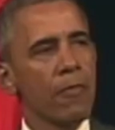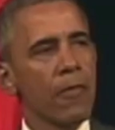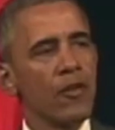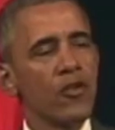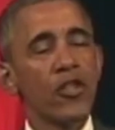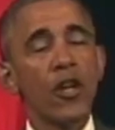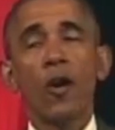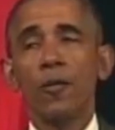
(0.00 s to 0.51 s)

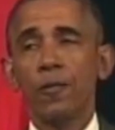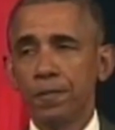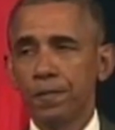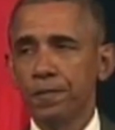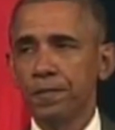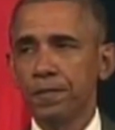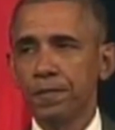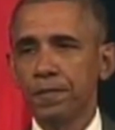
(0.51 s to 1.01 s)

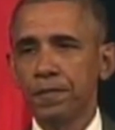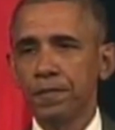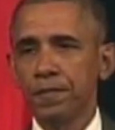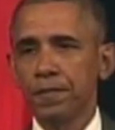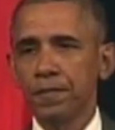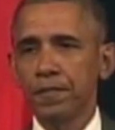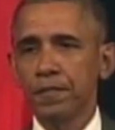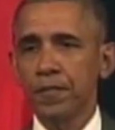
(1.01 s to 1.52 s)
So,
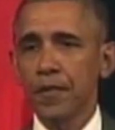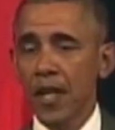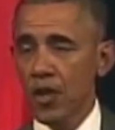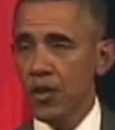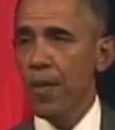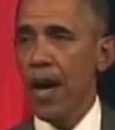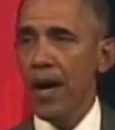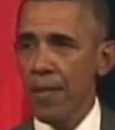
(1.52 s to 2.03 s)

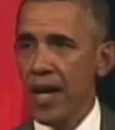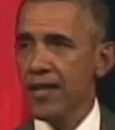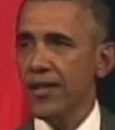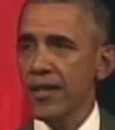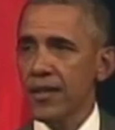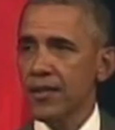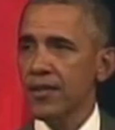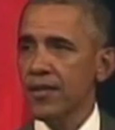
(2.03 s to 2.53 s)
here's my
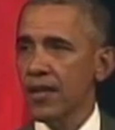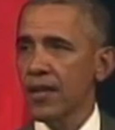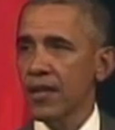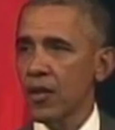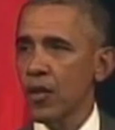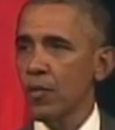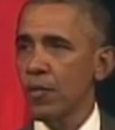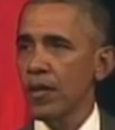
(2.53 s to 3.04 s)
message to the
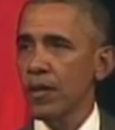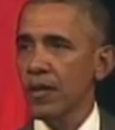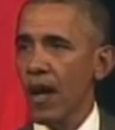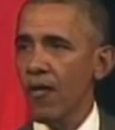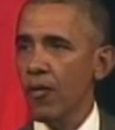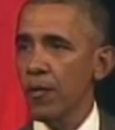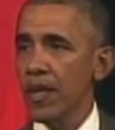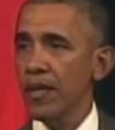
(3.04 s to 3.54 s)
Cuban
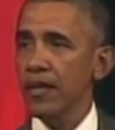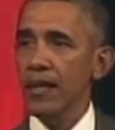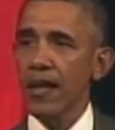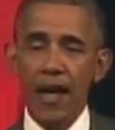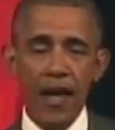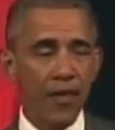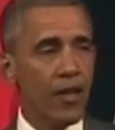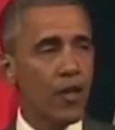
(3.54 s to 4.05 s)
government
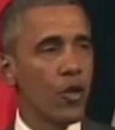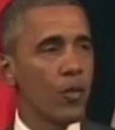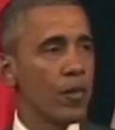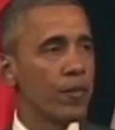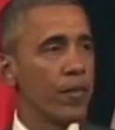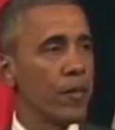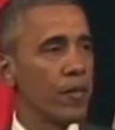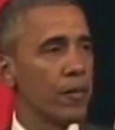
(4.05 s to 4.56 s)
and the Cuban
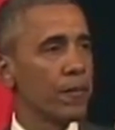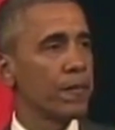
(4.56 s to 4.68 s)
people.